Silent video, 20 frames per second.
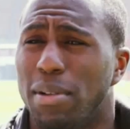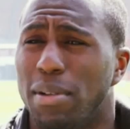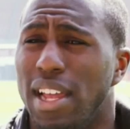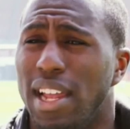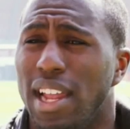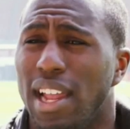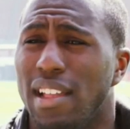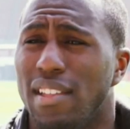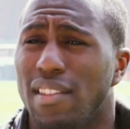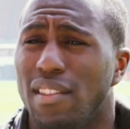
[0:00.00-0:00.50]

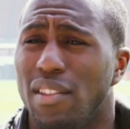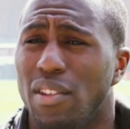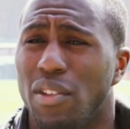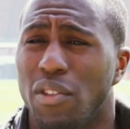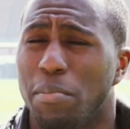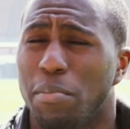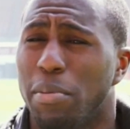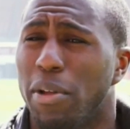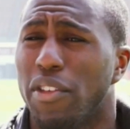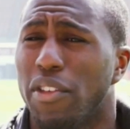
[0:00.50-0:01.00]
play against,
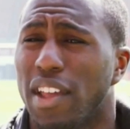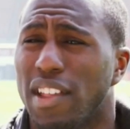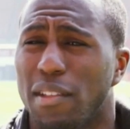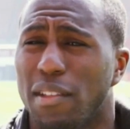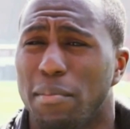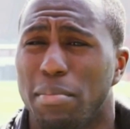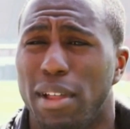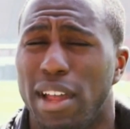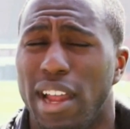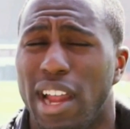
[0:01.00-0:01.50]
the players I got
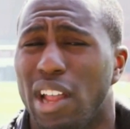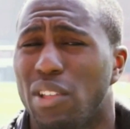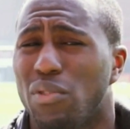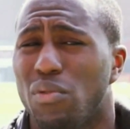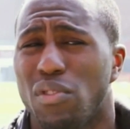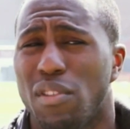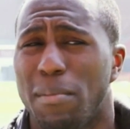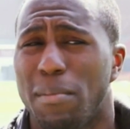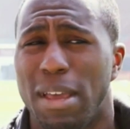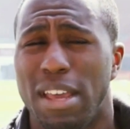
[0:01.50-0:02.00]
to play
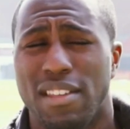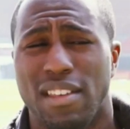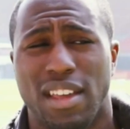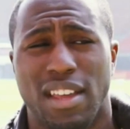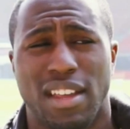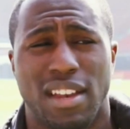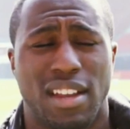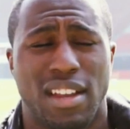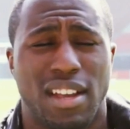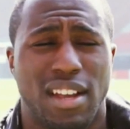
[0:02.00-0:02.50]
against was
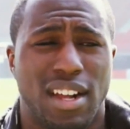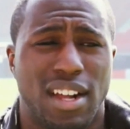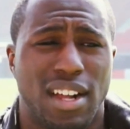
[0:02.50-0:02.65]
amazing, and